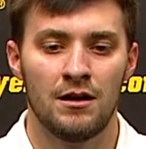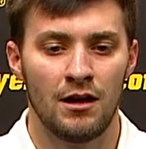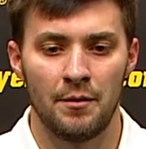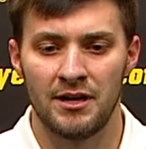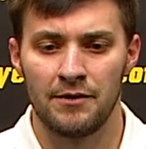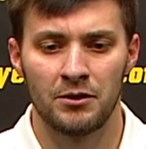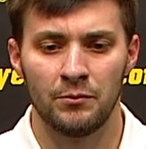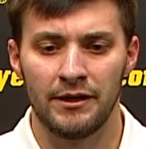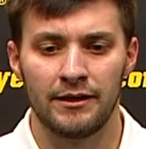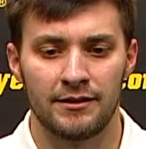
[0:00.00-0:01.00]
I mean, every
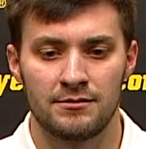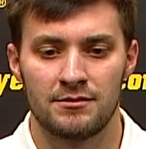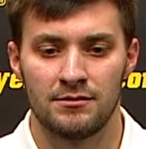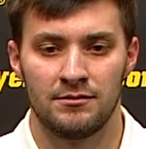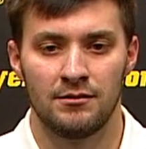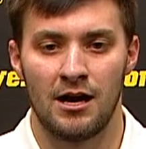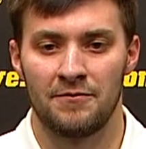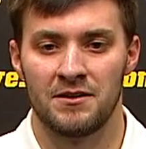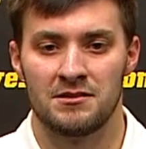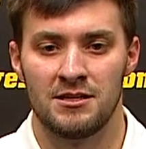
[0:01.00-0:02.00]
week it's
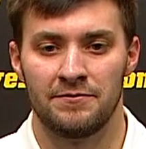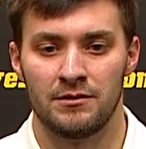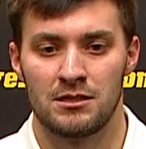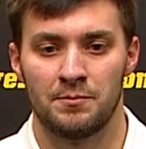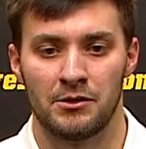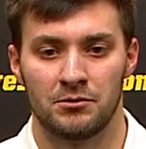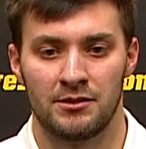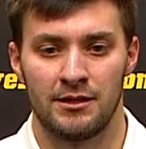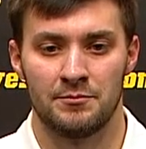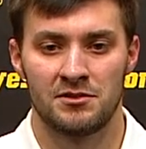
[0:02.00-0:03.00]
offense, defense, special
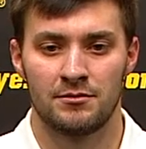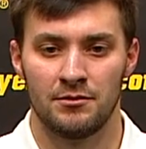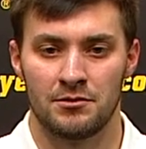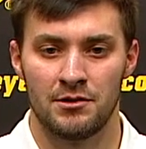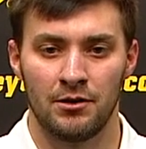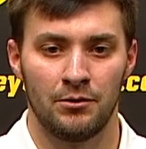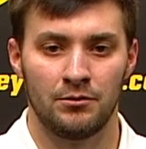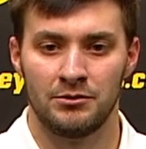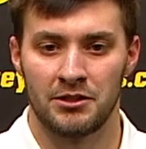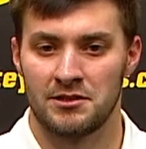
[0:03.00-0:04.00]
teams. There's
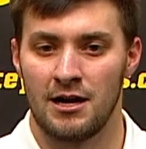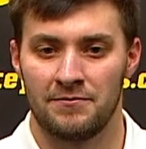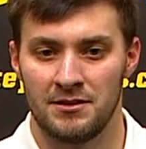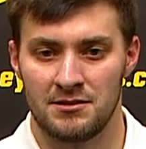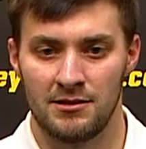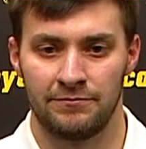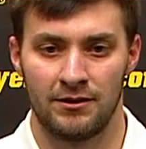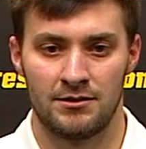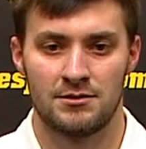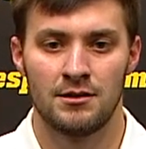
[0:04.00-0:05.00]
no just offense,
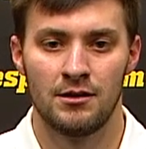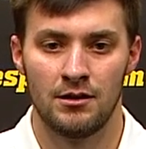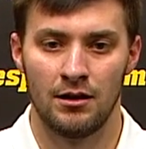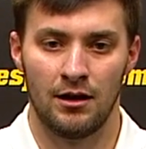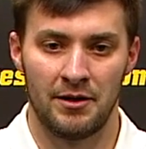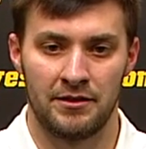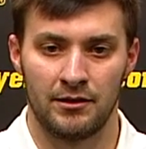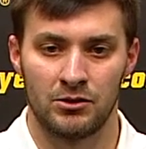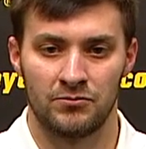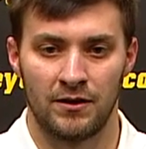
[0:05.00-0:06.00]
defense. I think
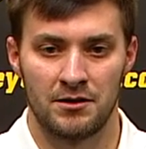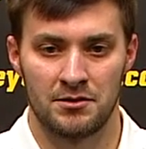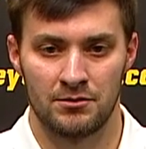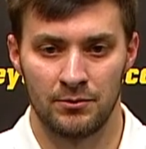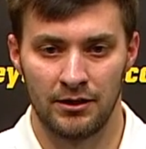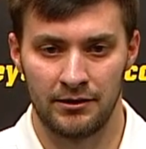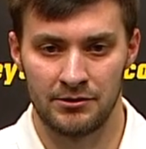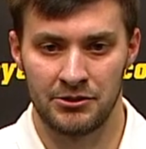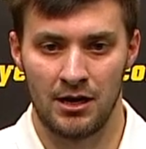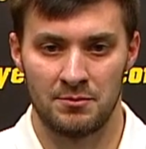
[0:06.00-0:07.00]
Coach Ferentz does a really
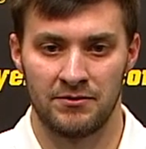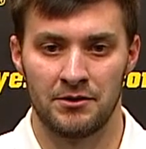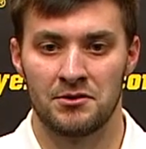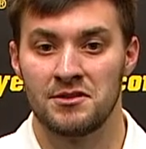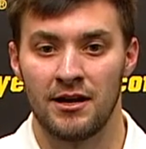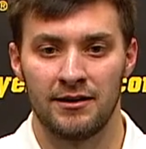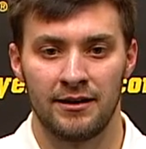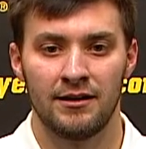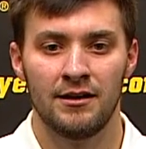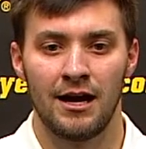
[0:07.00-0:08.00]
good job of
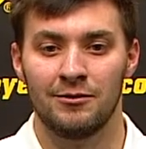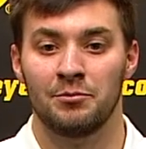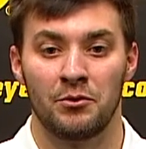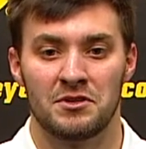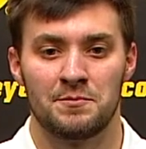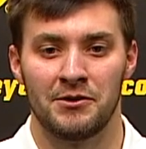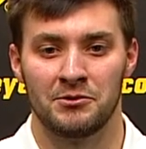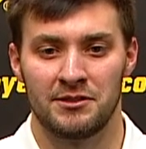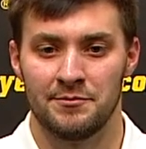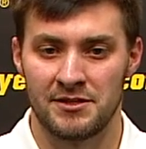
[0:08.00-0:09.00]
understanding how important special
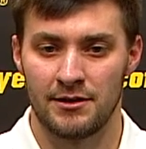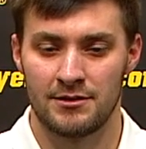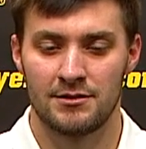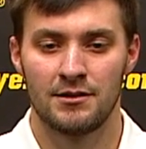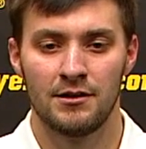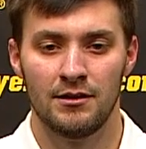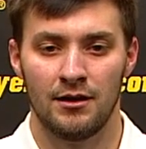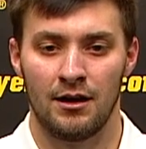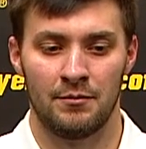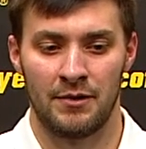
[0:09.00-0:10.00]
teams is.
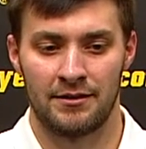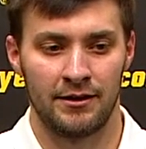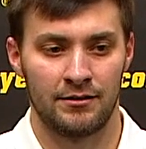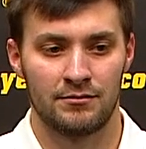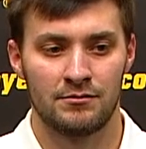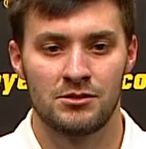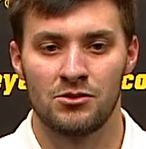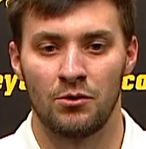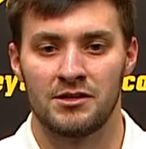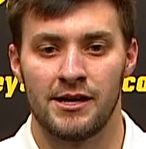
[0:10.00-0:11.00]
I think
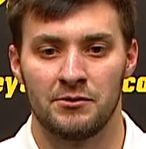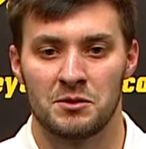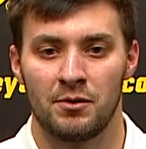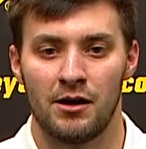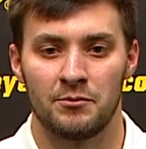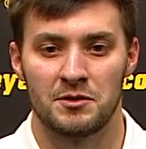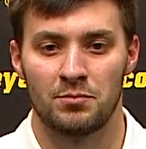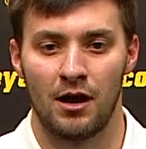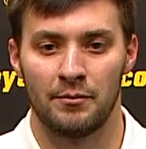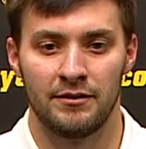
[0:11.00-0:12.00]
Torrey Taylor's punt was
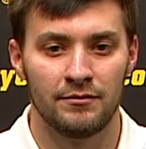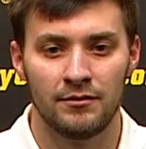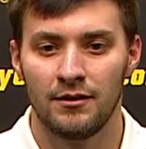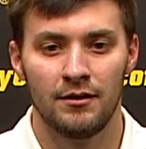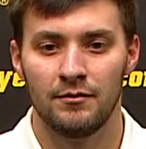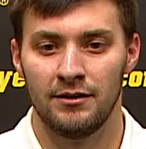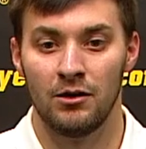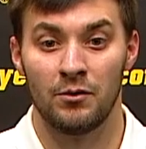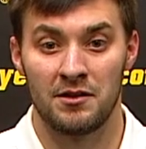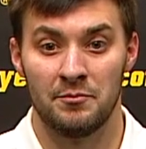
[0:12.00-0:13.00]
probably, you
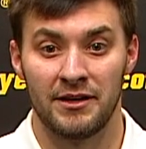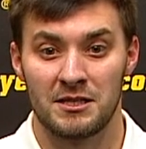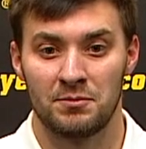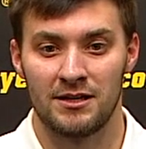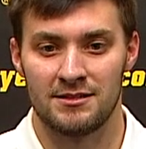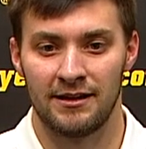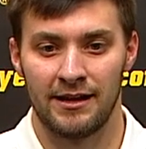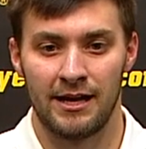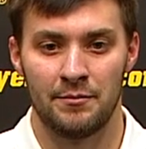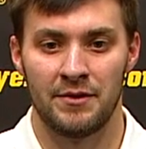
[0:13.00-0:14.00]
know, one of the biggest plays in the
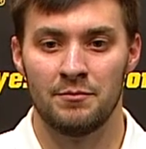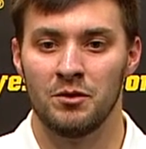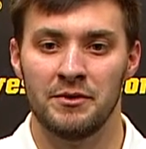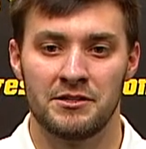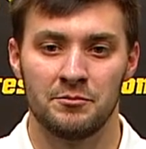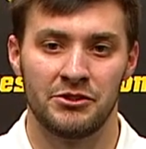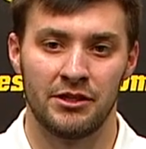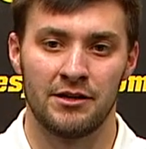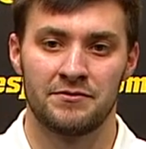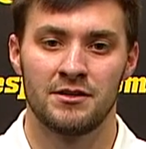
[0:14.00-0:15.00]
game. That momentum
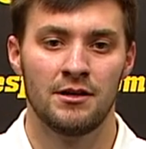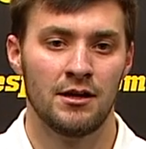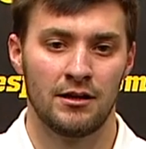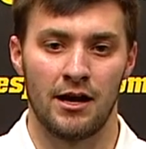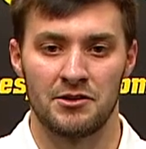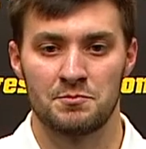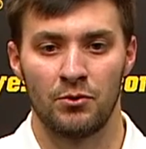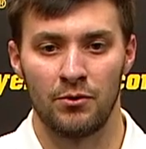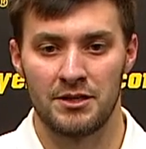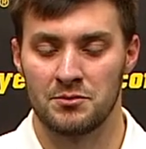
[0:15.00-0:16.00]
shift got us
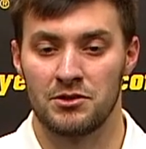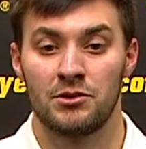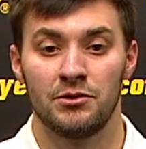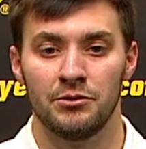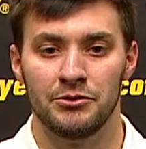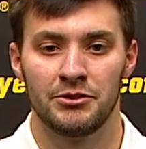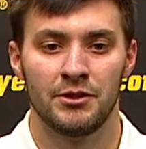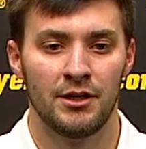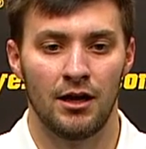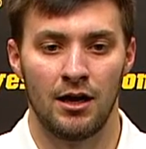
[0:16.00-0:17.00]
points, was huge.
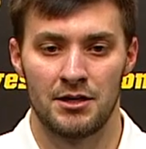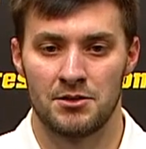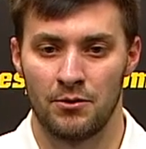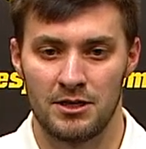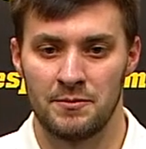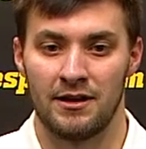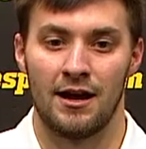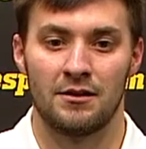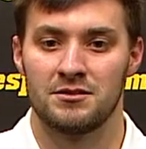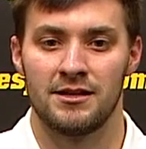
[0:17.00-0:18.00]
Torrey's been
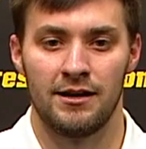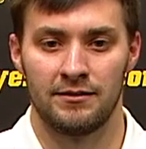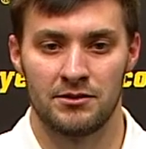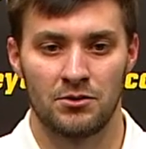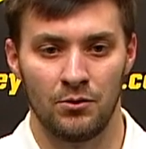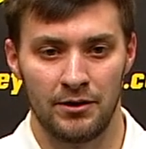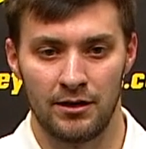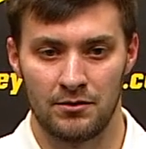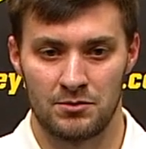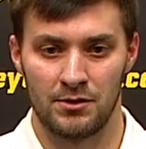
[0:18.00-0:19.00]
outstanding this whole
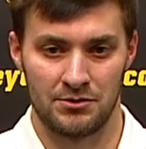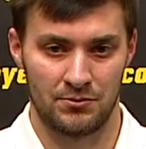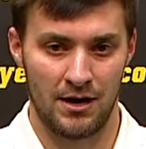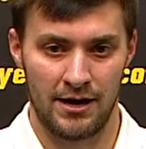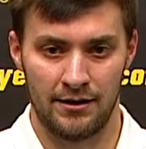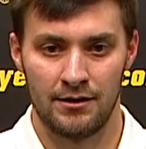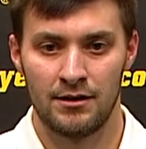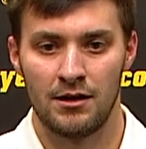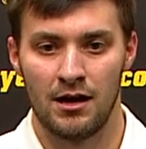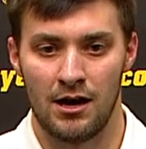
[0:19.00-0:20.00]
year, as well as Ryan,
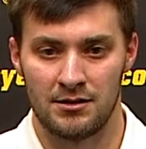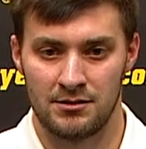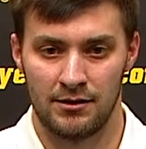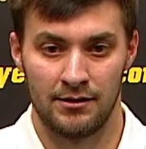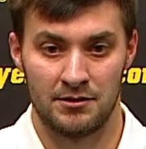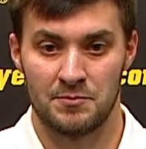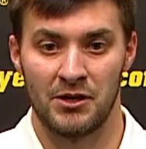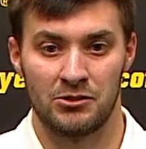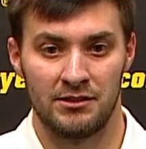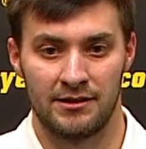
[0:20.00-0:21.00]
Austin, and
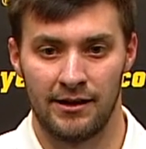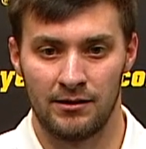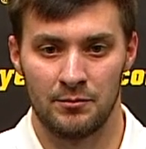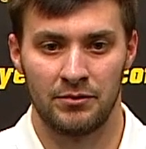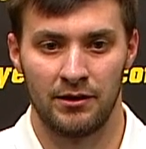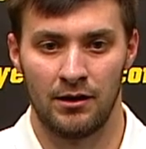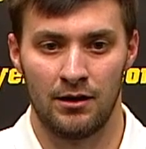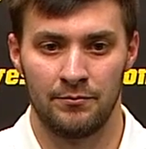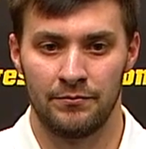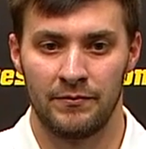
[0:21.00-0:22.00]
especially Caleb.
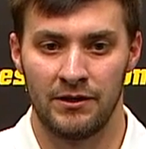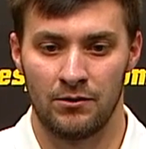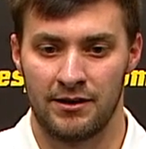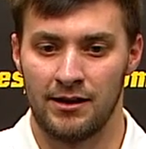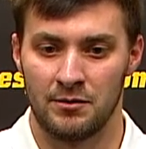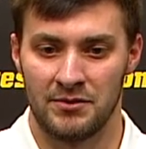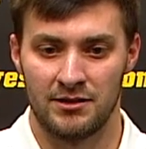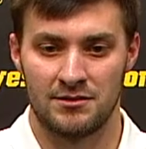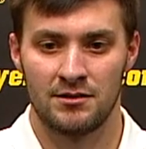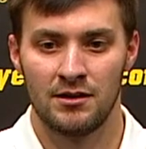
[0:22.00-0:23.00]
You know, Caleb
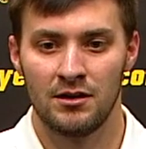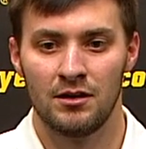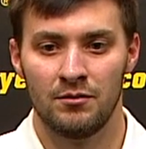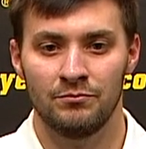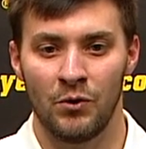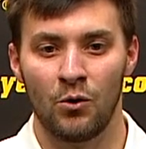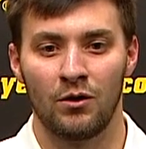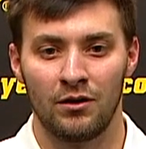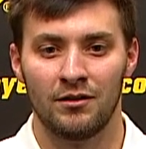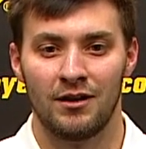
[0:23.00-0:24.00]
does
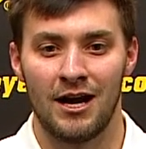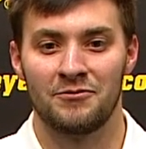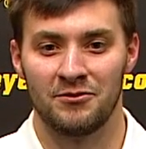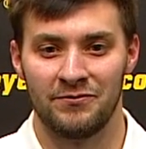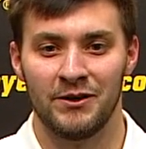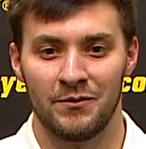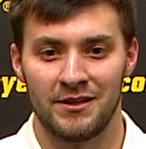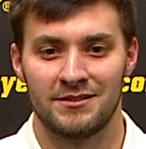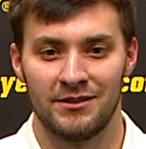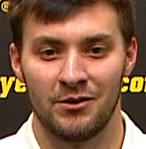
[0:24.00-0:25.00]
more off the field
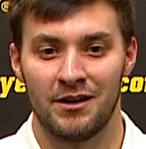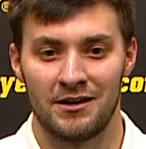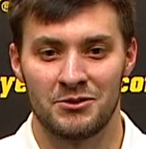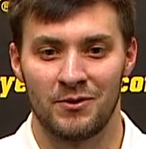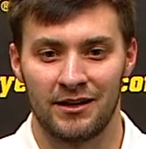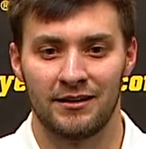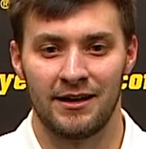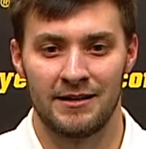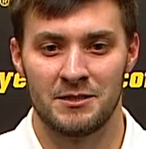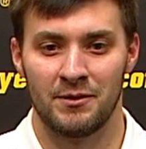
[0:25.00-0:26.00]
that's, you know, not as
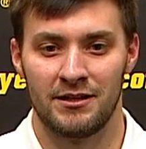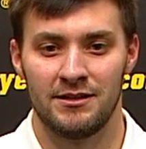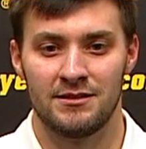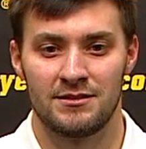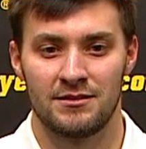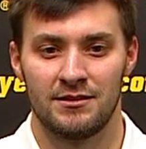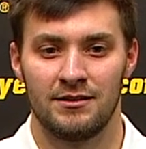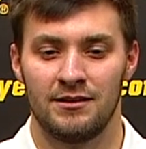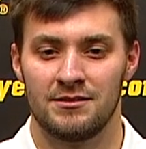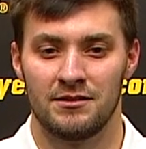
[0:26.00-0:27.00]
recognized, but he's
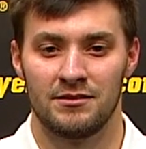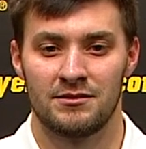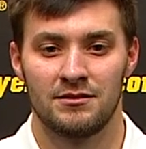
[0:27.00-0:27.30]
a